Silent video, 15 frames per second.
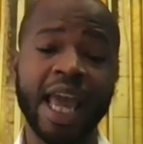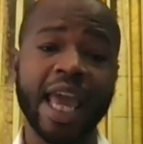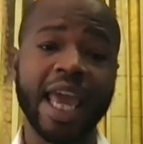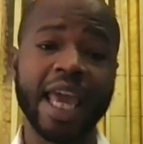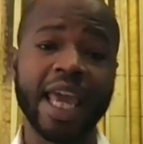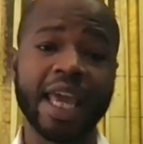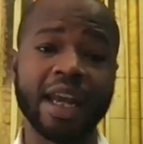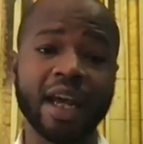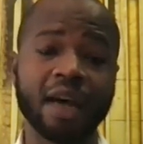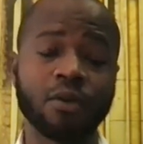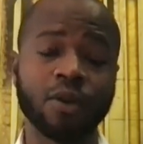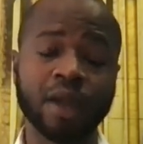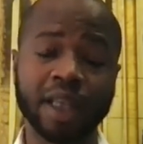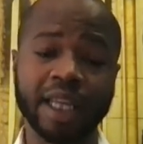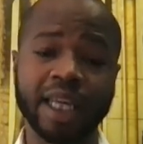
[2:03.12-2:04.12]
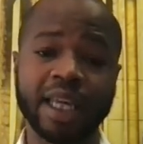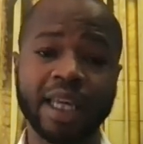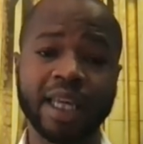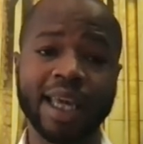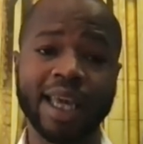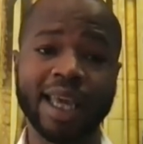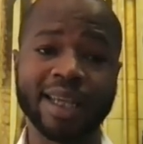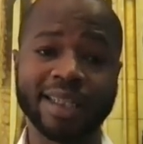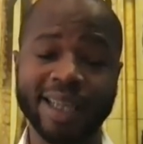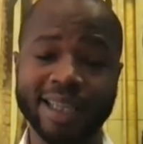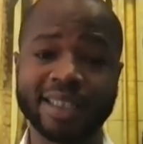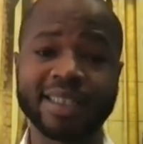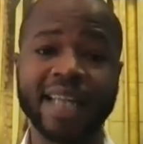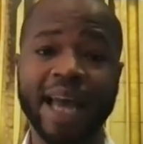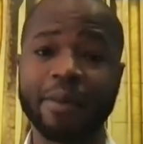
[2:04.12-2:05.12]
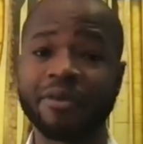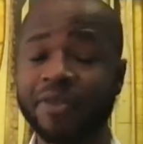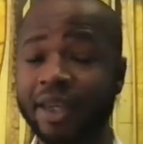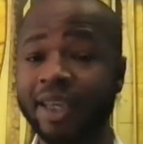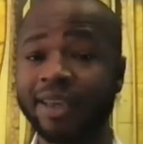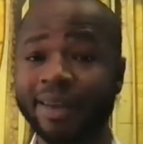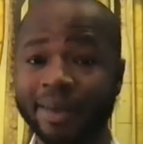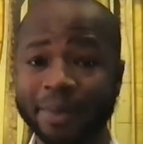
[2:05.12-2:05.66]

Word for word: in a really intense time of need.